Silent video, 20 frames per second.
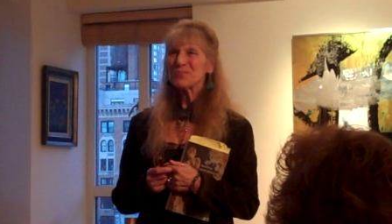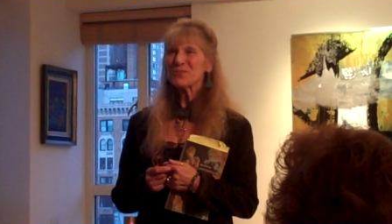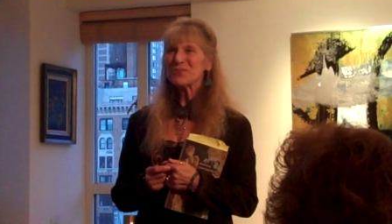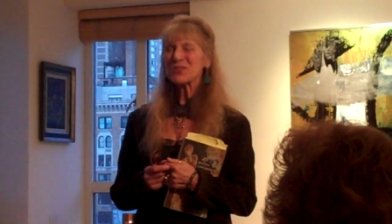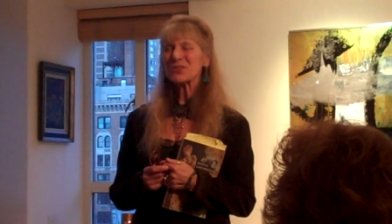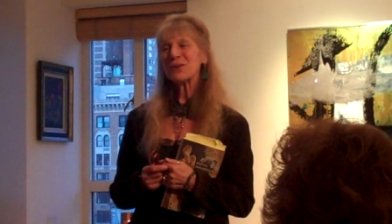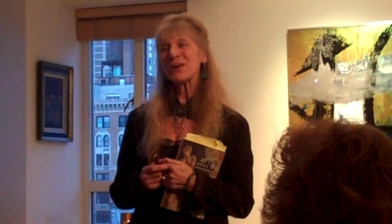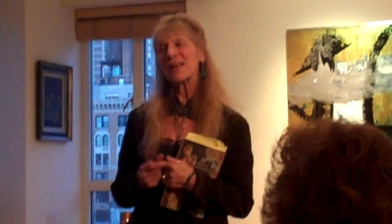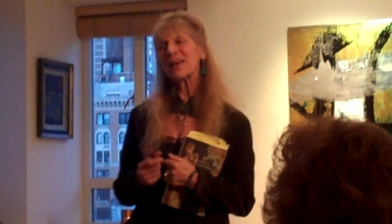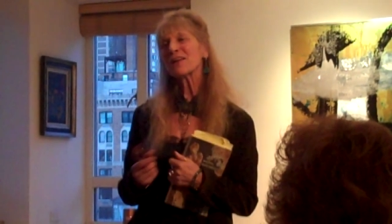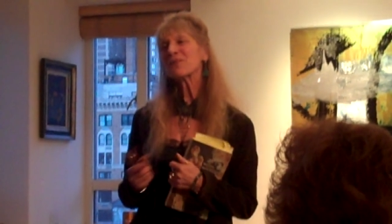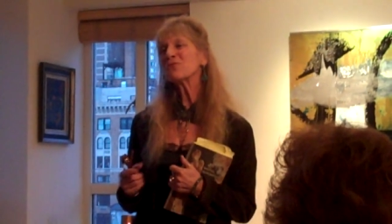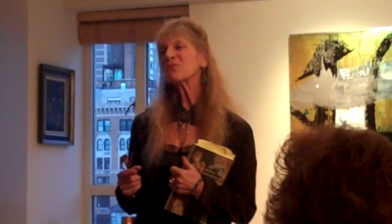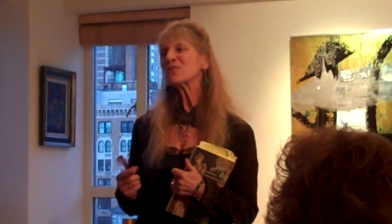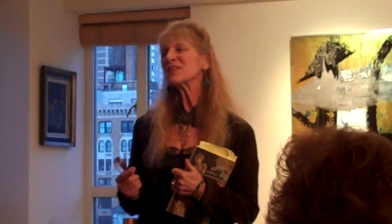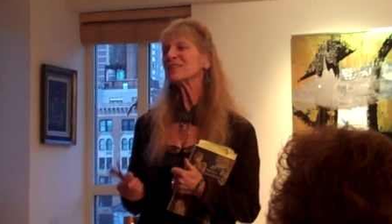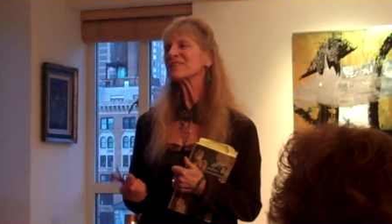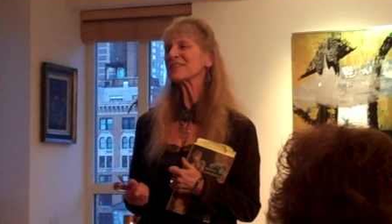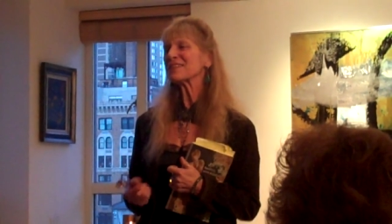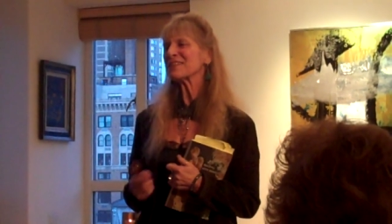So I had to
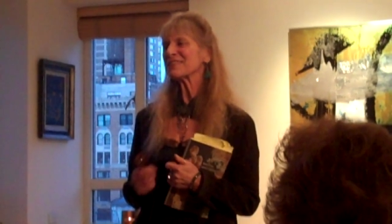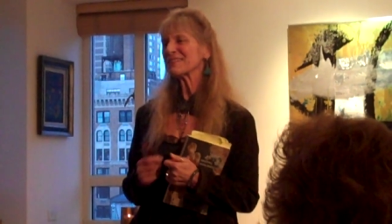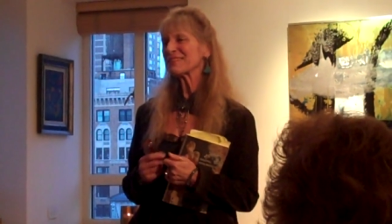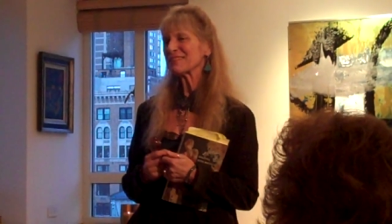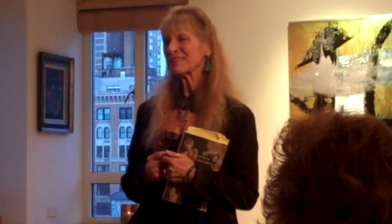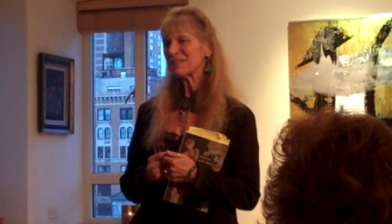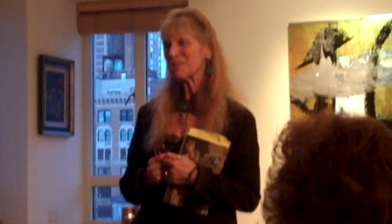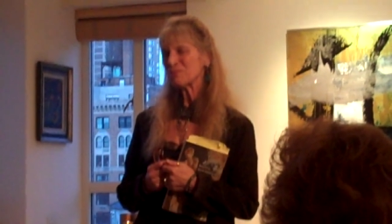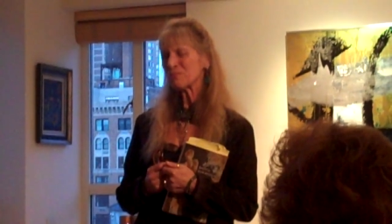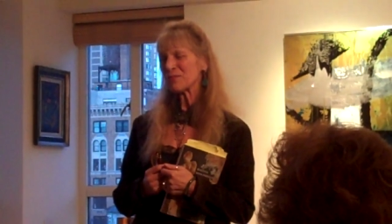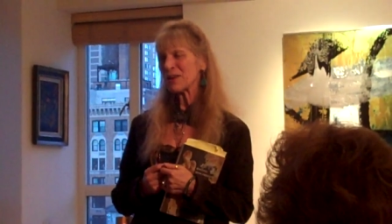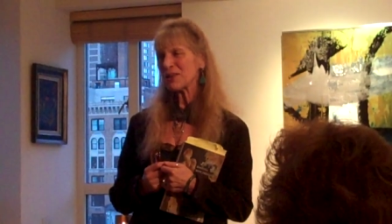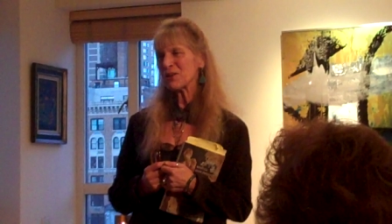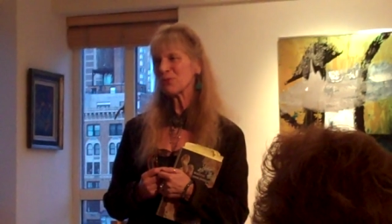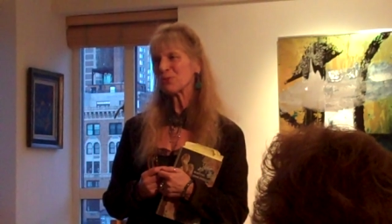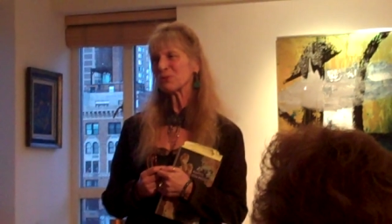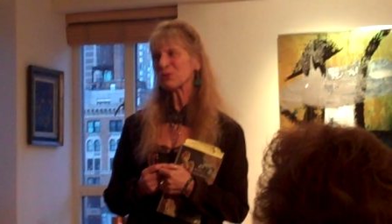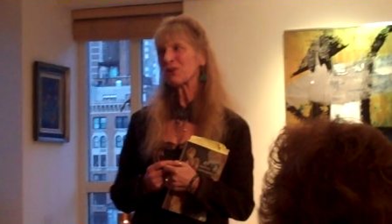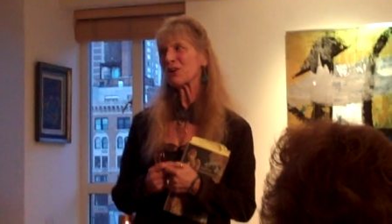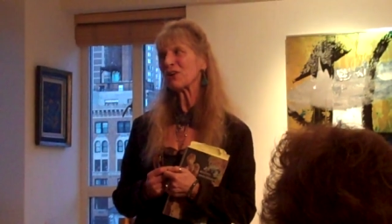visit my
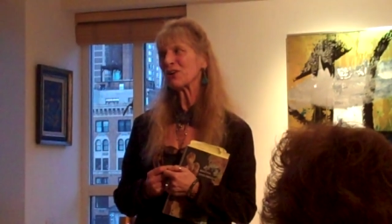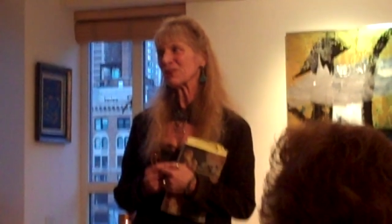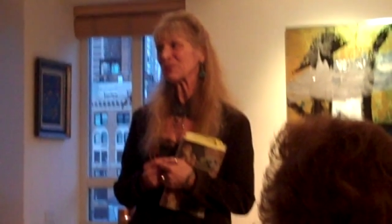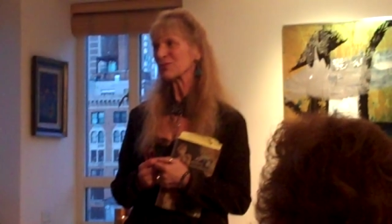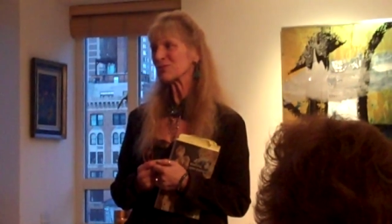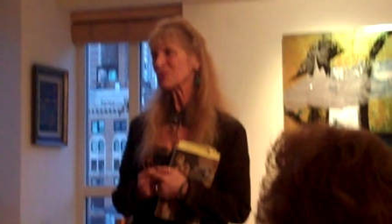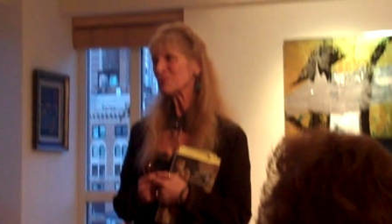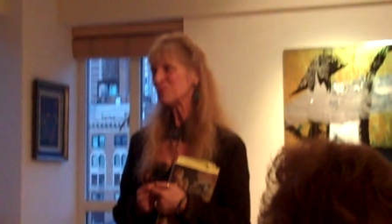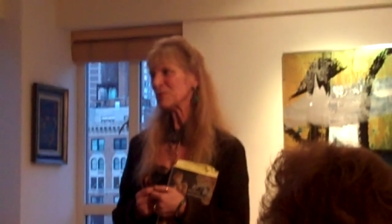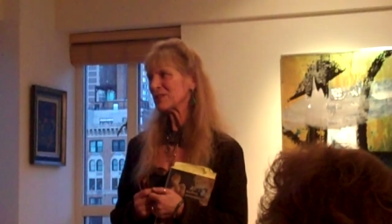old haunts,